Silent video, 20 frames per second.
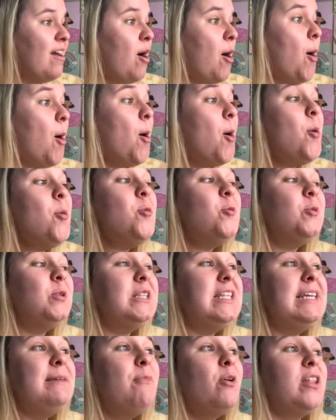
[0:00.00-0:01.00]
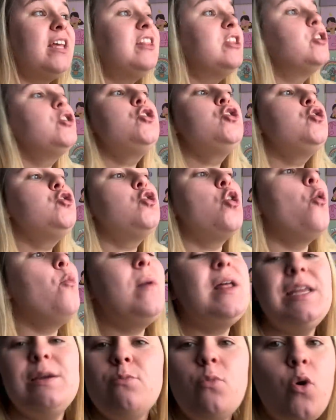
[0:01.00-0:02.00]
Holy moly. There's so
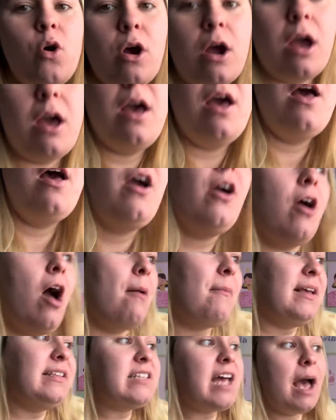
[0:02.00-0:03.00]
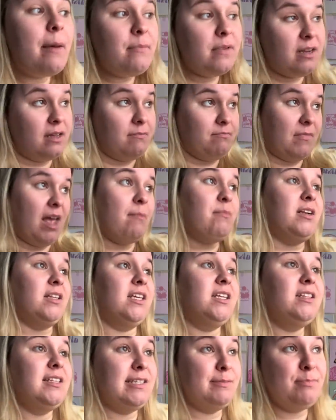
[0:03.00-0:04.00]
many more comments. I'm gonna
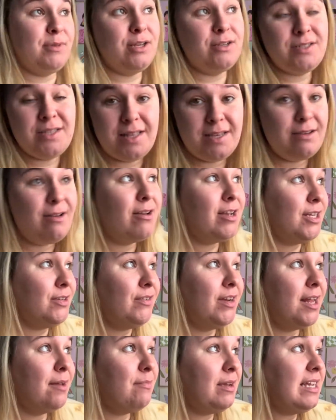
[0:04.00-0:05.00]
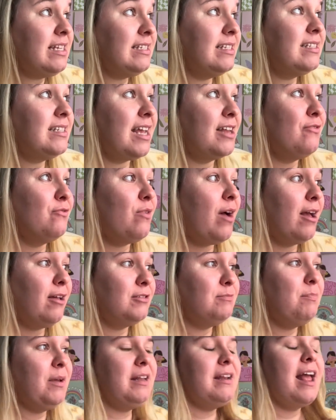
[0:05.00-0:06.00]
link this below so that y'all can read it because it's kind of
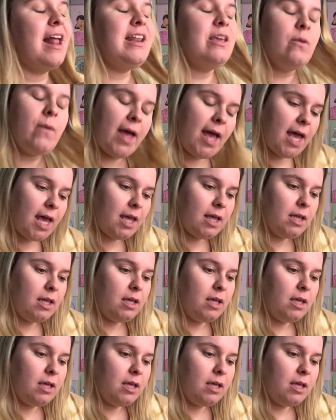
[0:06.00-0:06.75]
wild. But anyway,